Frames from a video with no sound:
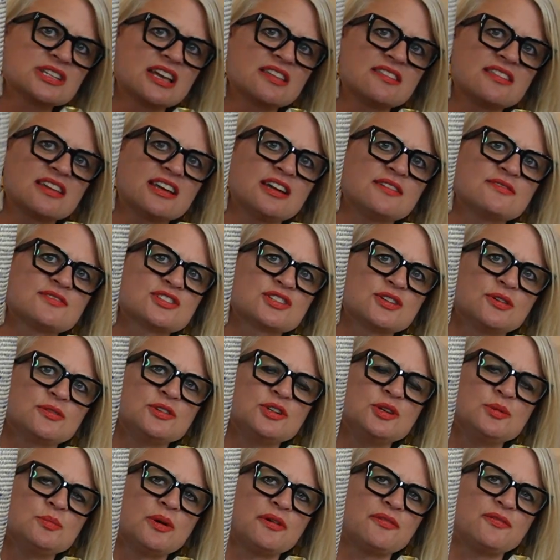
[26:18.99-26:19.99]
I think I've shown
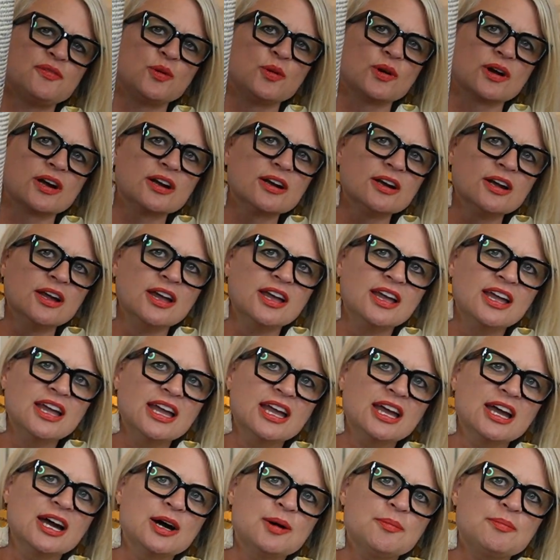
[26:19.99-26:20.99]
you before,
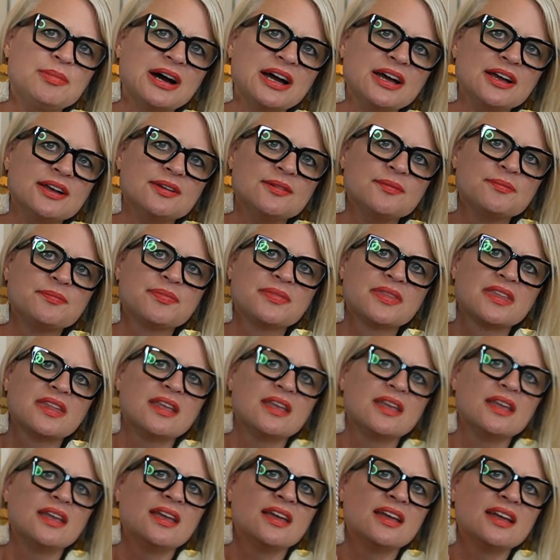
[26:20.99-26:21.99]
but
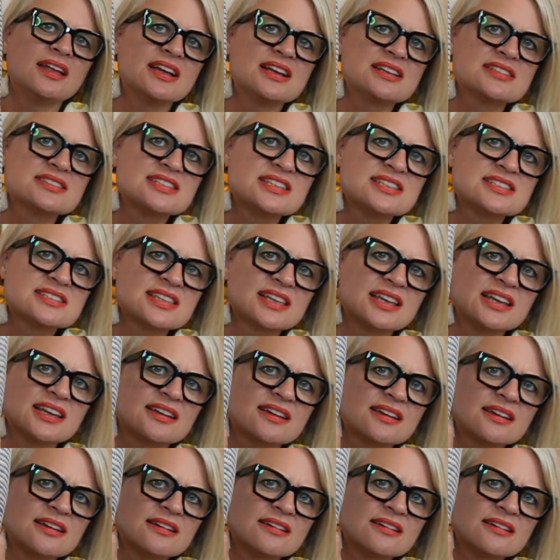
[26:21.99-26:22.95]
it has these like